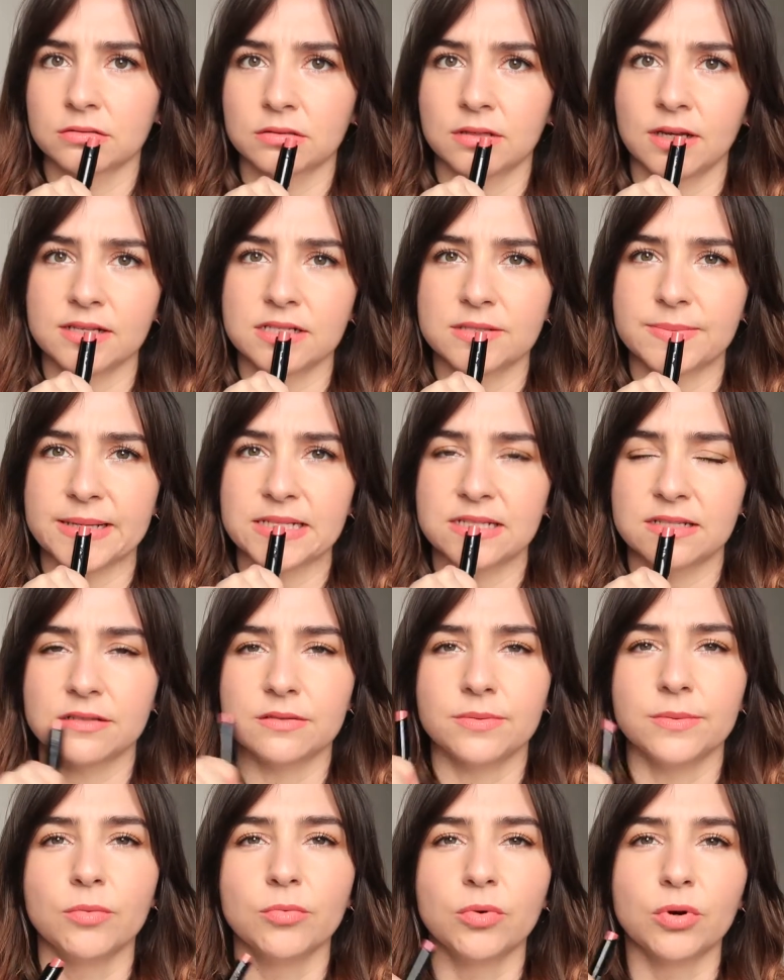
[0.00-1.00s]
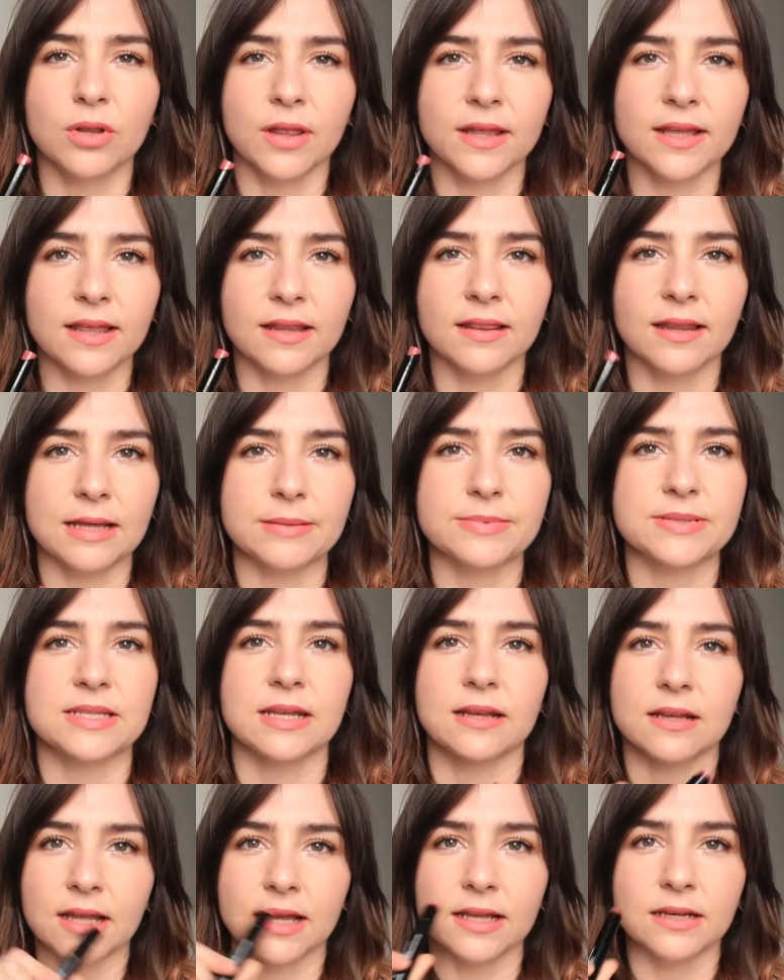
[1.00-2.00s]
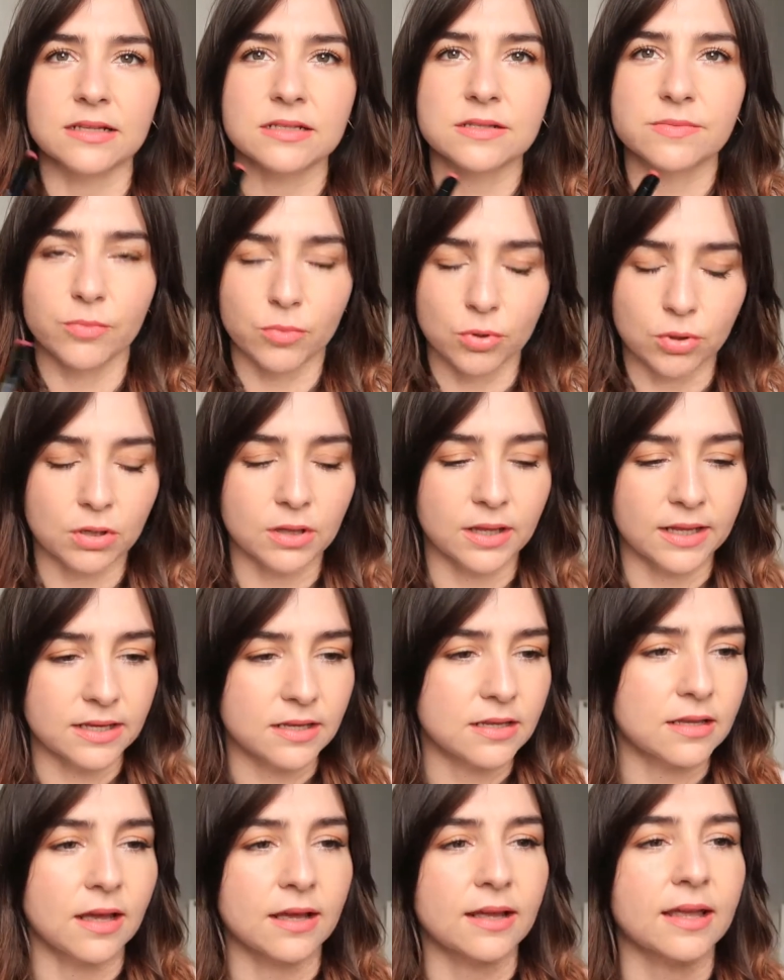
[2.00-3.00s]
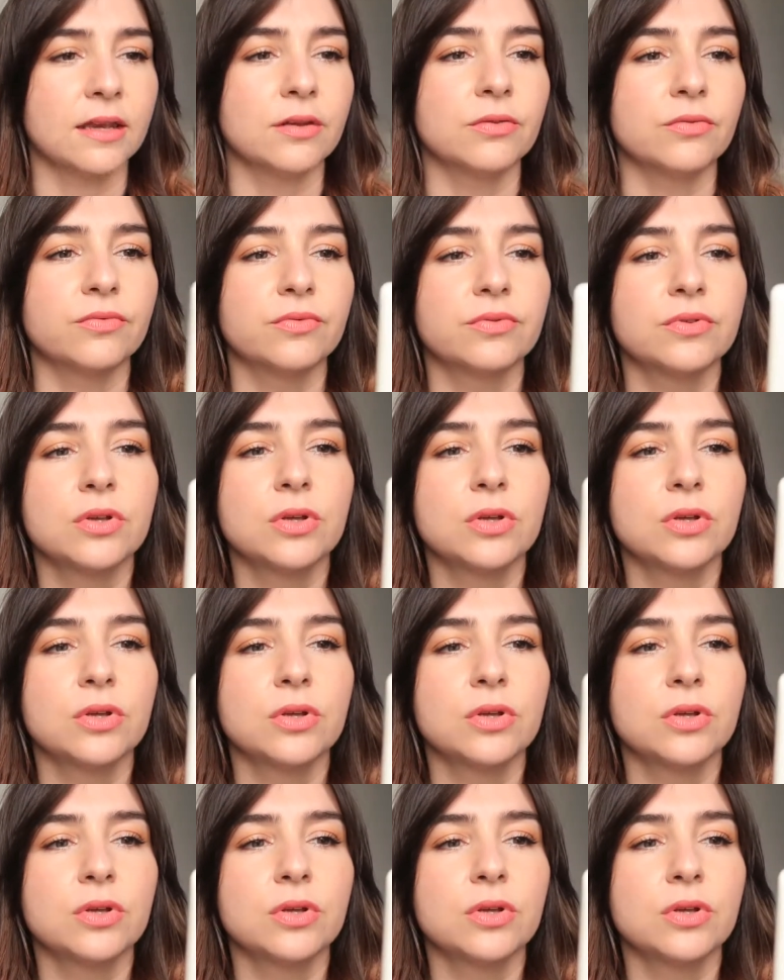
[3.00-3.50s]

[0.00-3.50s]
I expected it to be more like a lipstick, and it's more like a kind of